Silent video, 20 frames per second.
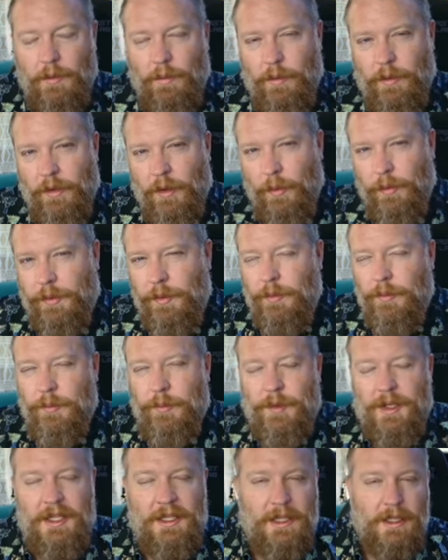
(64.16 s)
with only
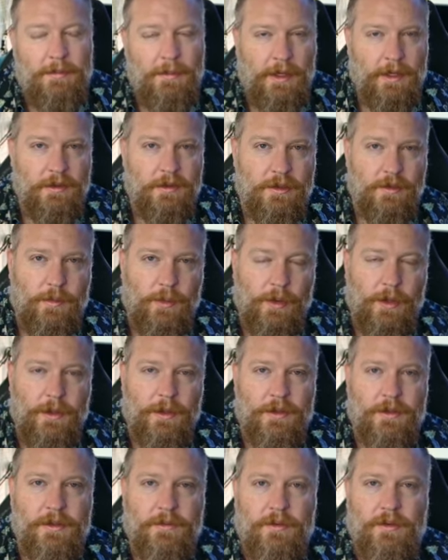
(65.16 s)
really minor
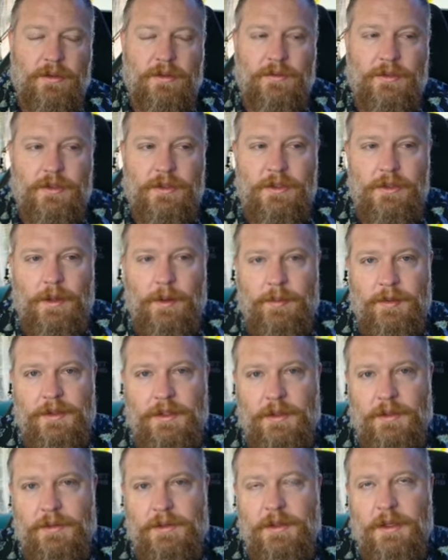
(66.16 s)
spoilers of those first two
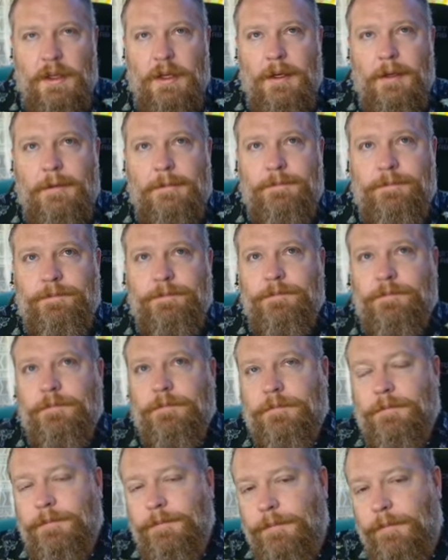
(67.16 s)
episodes.
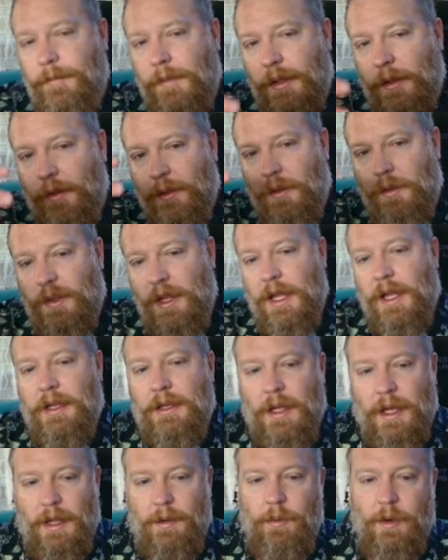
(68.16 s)
Then
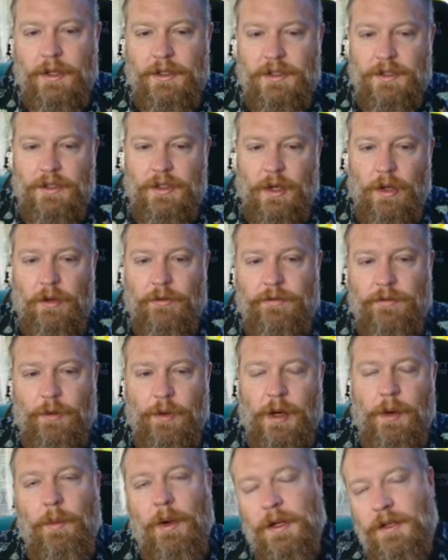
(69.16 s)
I watched all
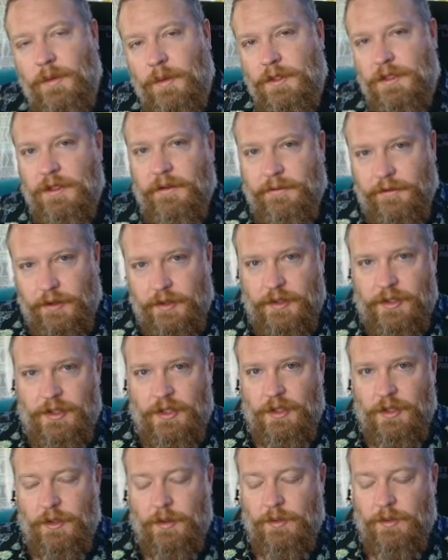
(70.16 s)
four. I wanted to watch the first
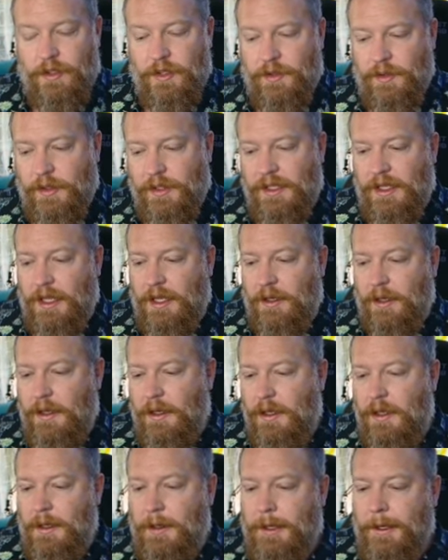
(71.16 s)
two to sort of get,
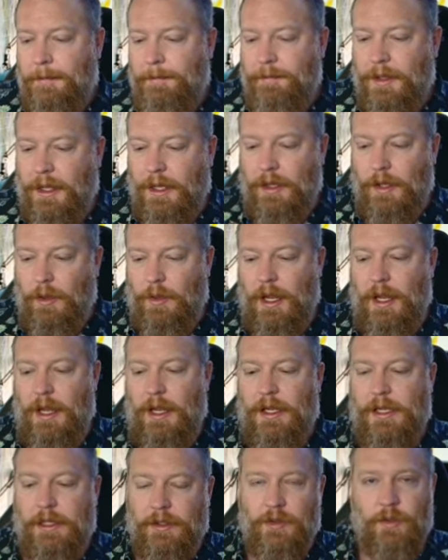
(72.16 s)
like, okay,
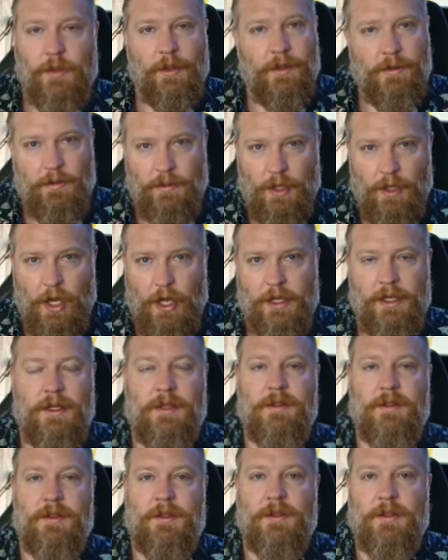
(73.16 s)
here's what
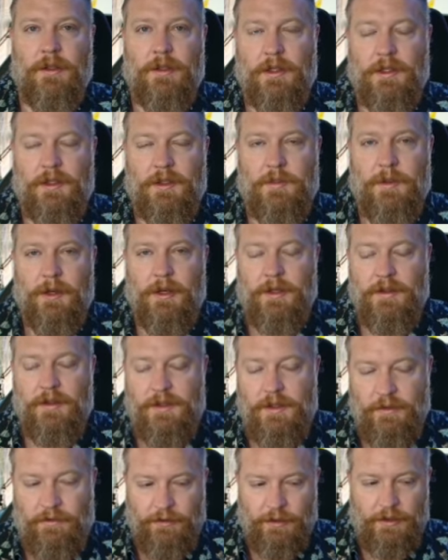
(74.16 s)
audiences are going to experience,
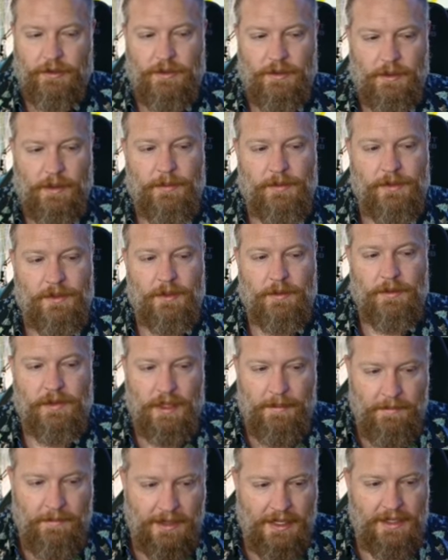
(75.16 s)
the first two episodes.
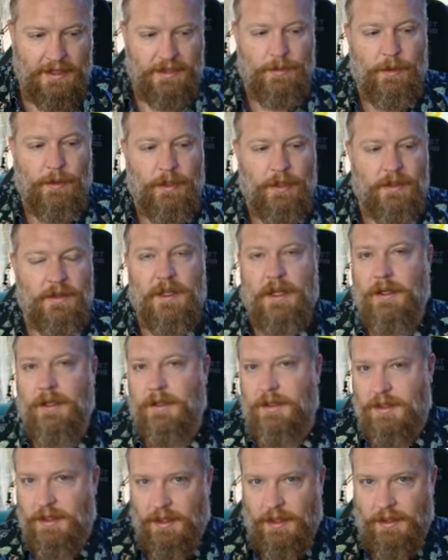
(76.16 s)
Let me experience that at
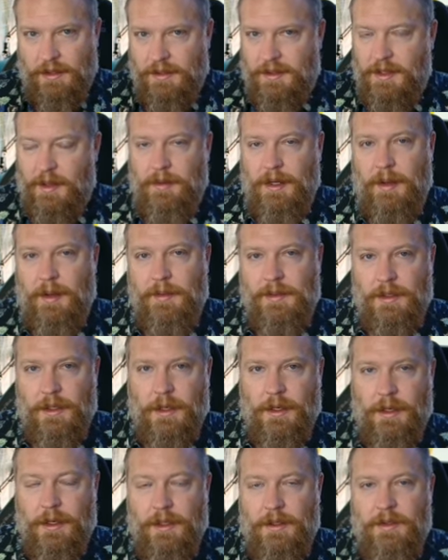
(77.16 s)
the same time as the
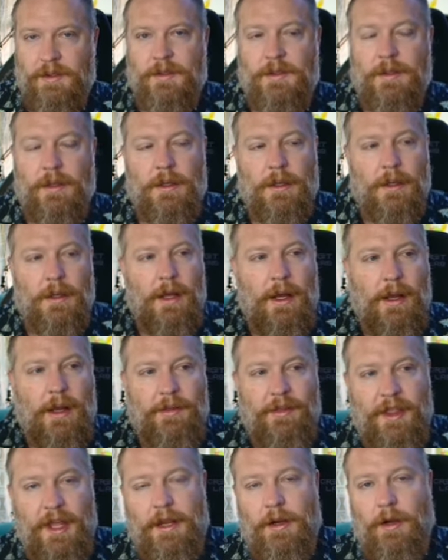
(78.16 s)
audience.
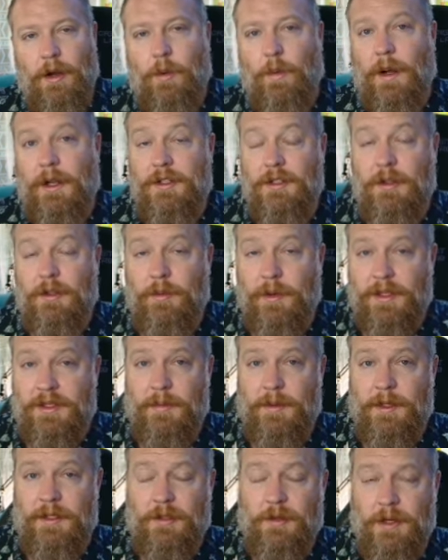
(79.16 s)
And then I'll watch the rest
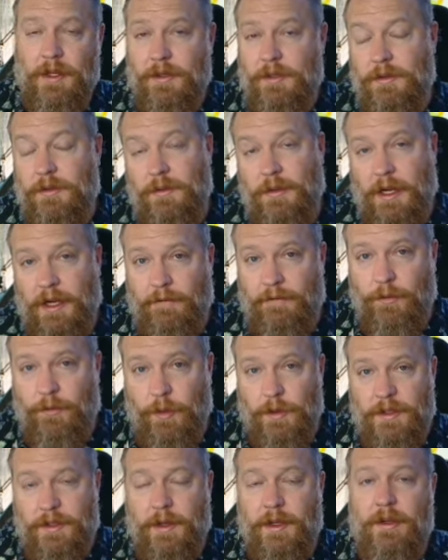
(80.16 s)
of my screeners. I got
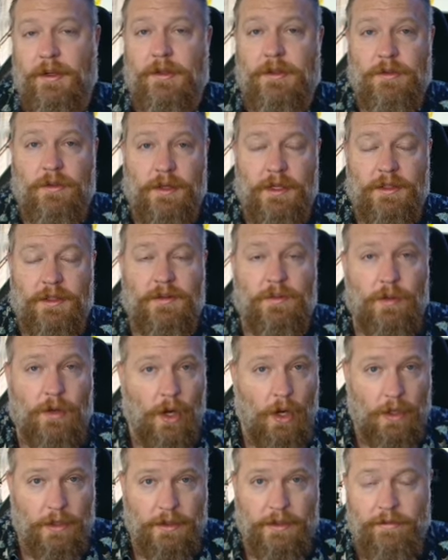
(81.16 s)
four screeners. Critics were
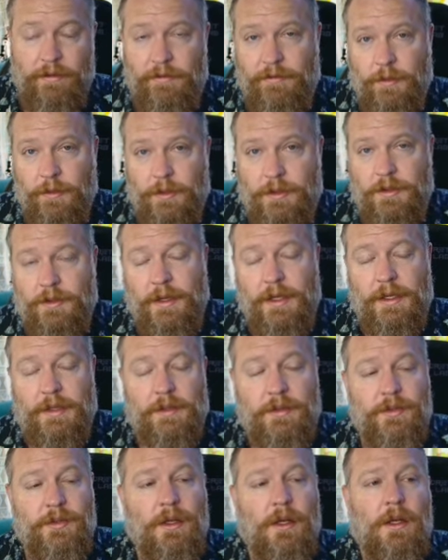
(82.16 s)
all given four
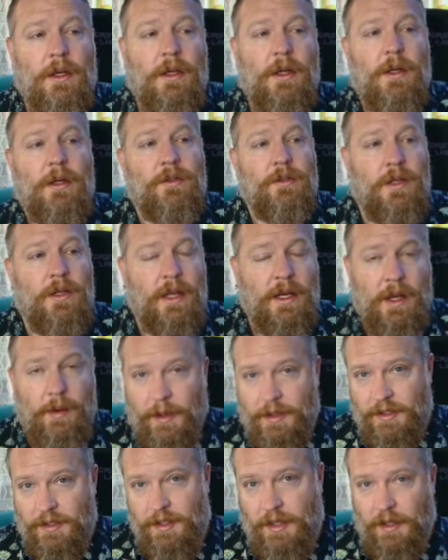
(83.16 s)
screeners. So then I
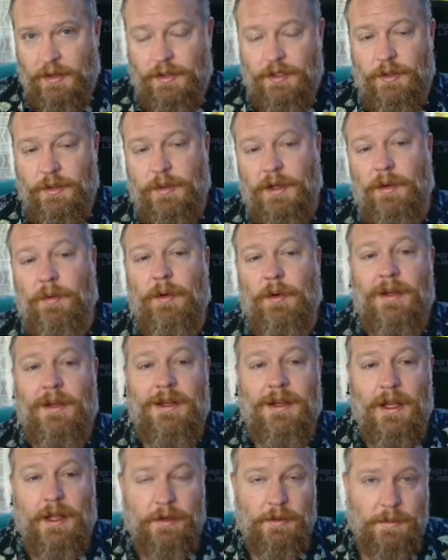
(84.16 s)
watched the other two and I wrote
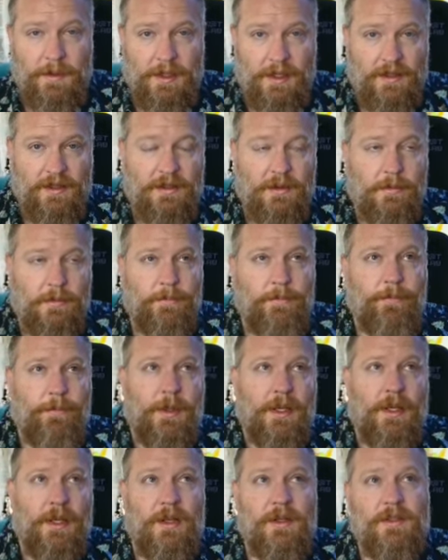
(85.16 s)
another piece.
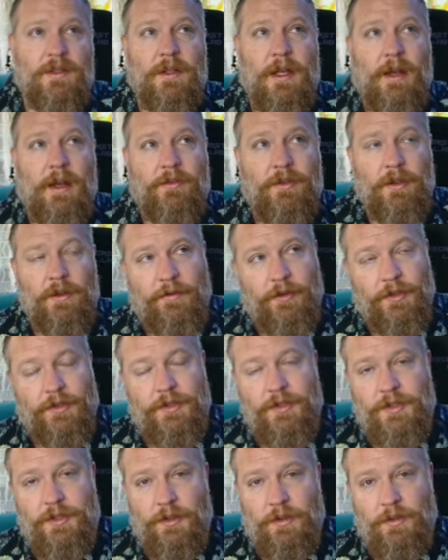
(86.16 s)
Because after the
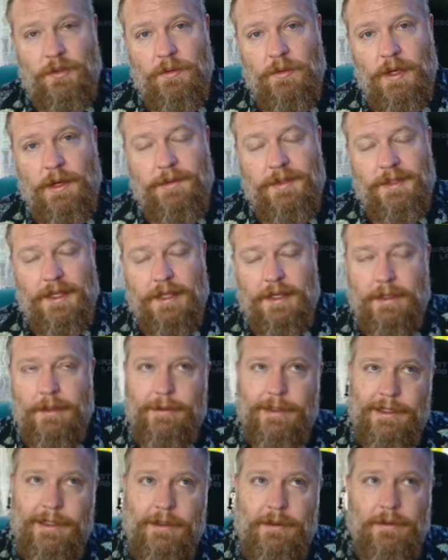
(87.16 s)
first two, I was like,
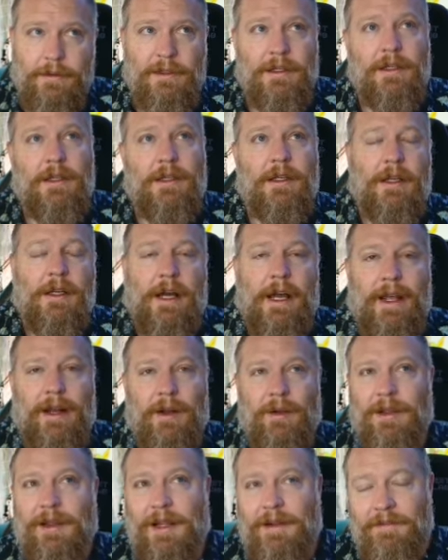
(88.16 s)
well, I
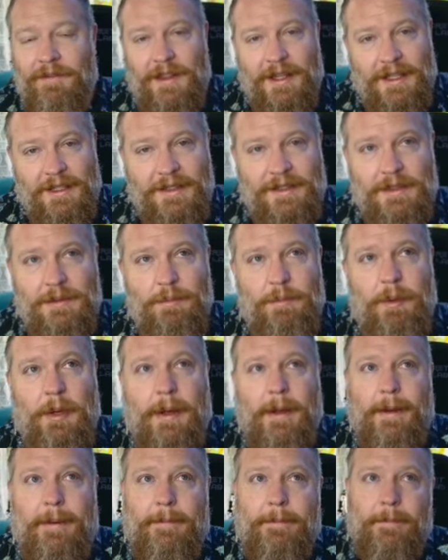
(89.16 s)
don't love this,
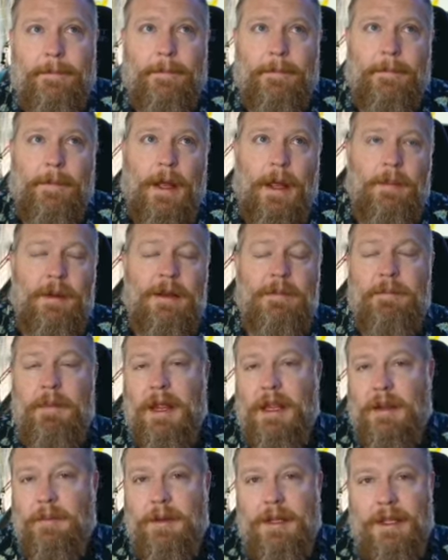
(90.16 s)
but, I mean,
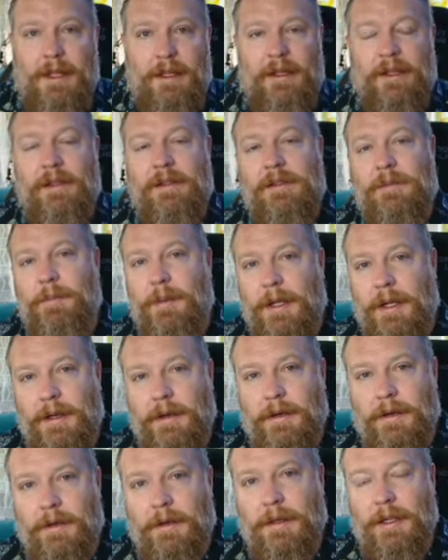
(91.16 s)
maybe it gets
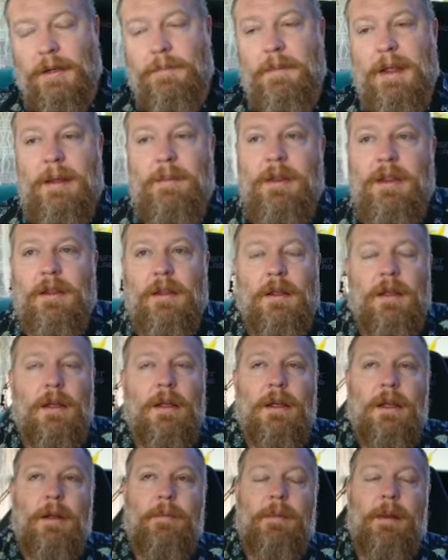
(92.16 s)
better. Like, maybe the
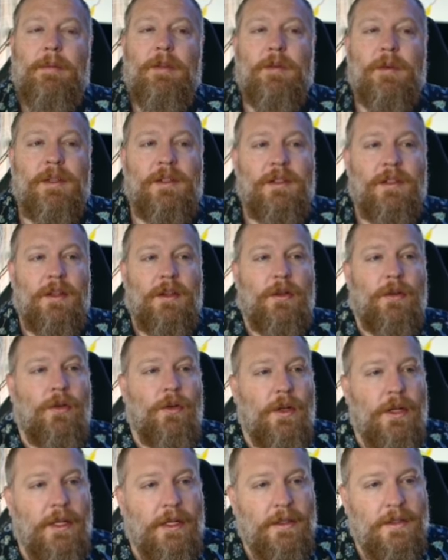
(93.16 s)
reason that the
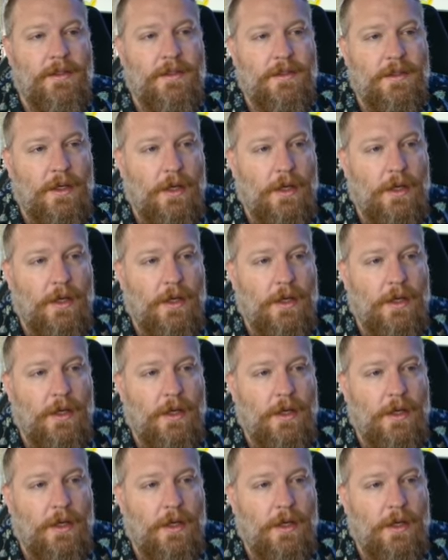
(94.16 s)
critics